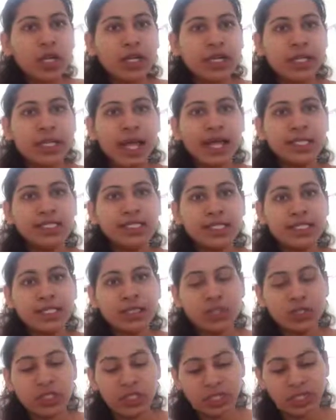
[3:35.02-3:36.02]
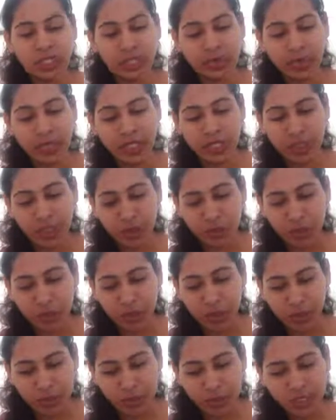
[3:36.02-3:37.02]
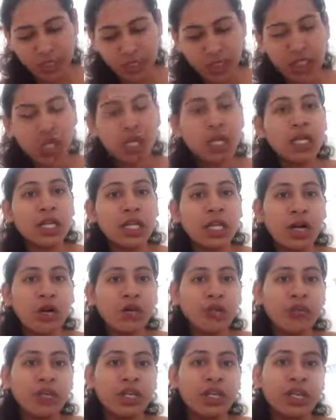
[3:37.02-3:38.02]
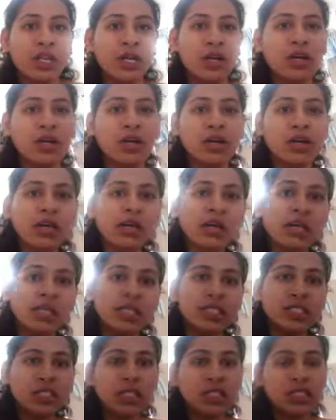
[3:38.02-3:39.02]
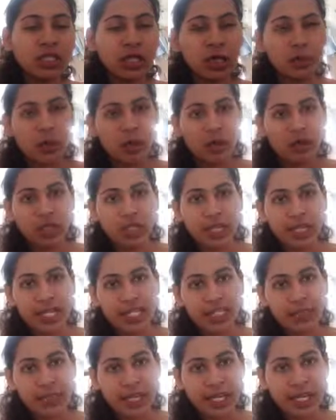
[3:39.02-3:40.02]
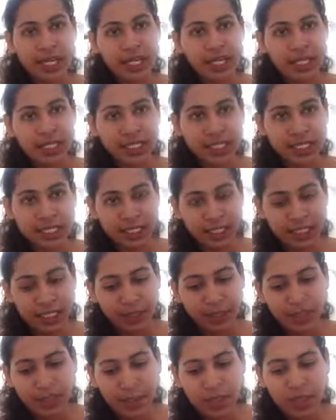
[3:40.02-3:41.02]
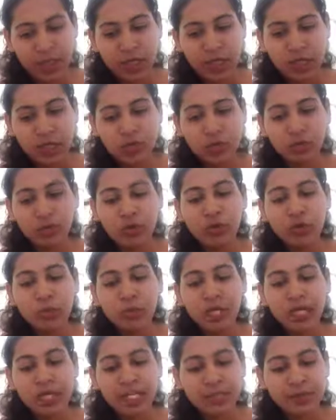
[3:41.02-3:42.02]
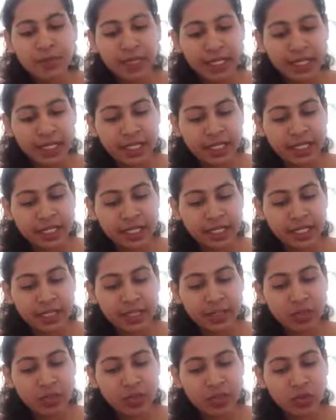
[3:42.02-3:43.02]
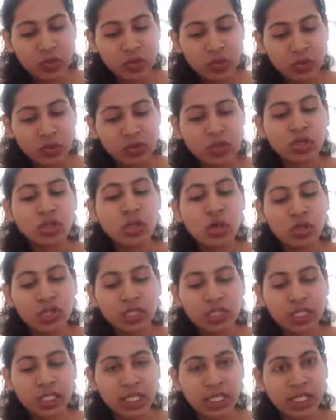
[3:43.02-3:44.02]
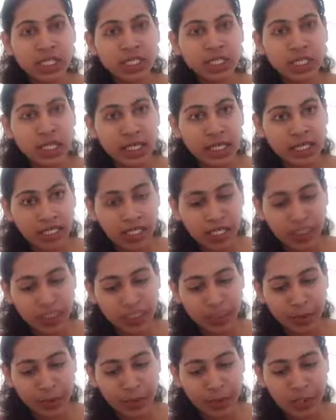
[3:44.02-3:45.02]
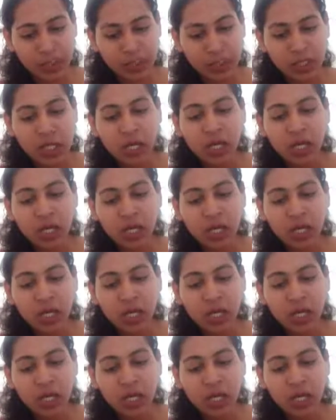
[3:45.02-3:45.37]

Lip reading: digestive system in the human beings. Now we discuss about the respiratory system. So human respiratory system includes the nostrils, nasal chambers,